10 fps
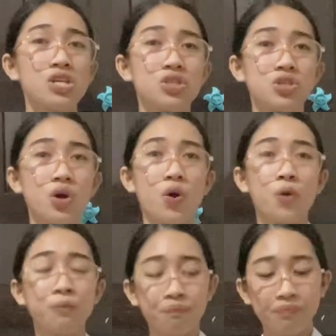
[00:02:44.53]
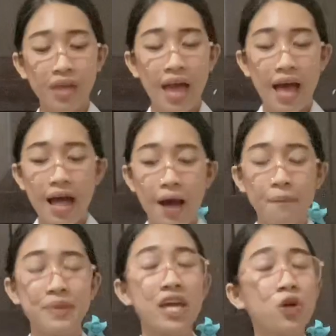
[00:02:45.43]
so
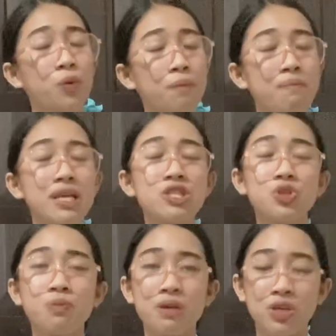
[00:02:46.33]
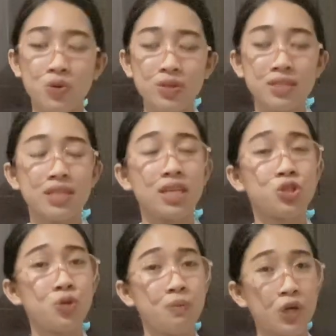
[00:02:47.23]
um, the equipments to be used
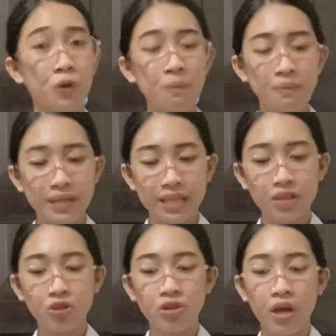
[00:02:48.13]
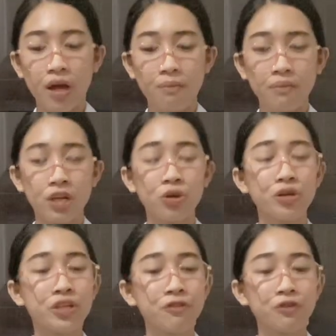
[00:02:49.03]
need to be complete um, in
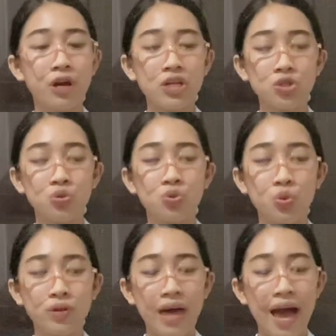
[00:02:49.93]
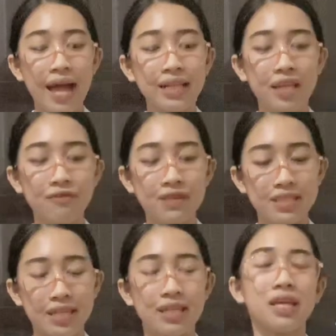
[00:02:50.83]
order for us to do the hand gloving
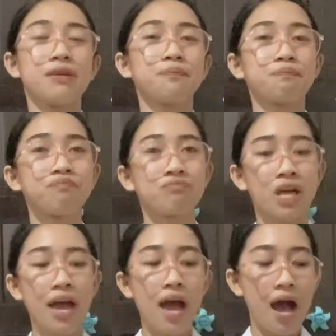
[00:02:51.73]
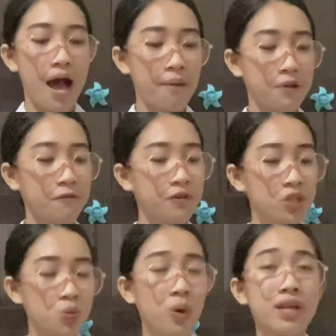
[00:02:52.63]
technique. Um, the
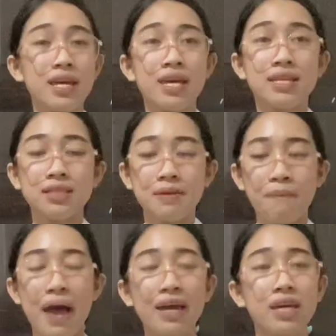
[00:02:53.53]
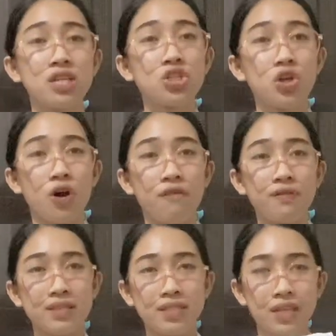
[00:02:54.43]
first one is the package of
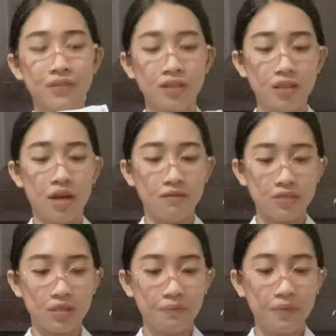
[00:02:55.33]
a sterile gloves.